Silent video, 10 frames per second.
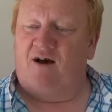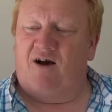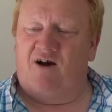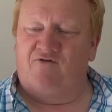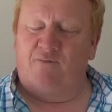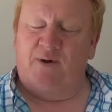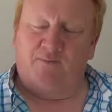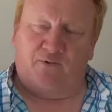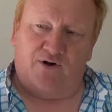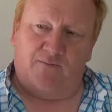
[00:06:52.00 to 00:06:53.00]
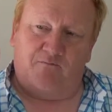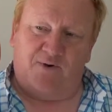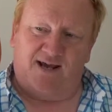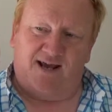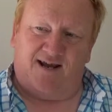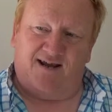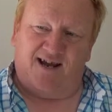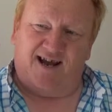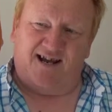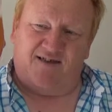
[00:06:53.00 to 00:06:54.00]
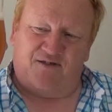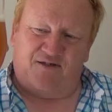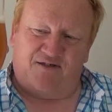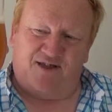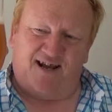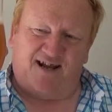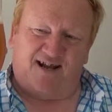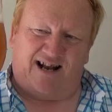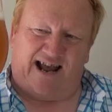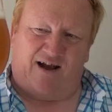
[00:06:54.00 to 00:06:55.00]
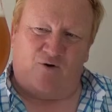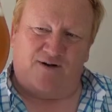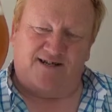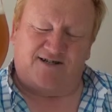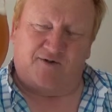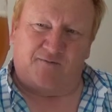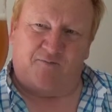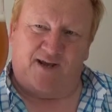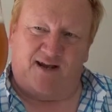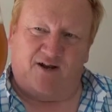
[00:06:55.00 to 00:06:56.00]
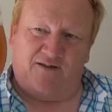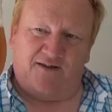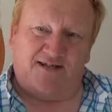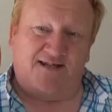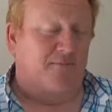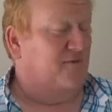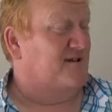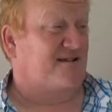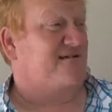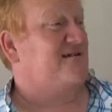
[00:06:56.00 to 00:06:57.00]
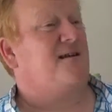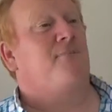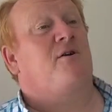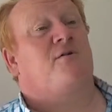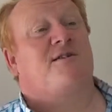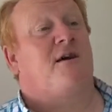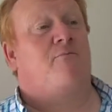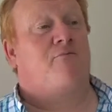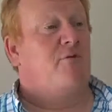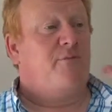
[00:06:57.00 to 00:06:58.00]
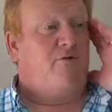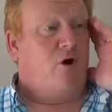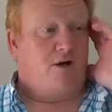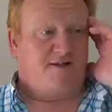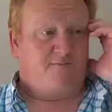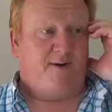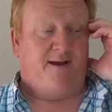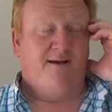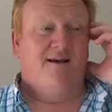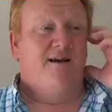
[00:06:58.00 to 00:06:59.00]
I remember it being a thick, cloudy sort of beer like this. Somebody will prove me wrong, I suspect.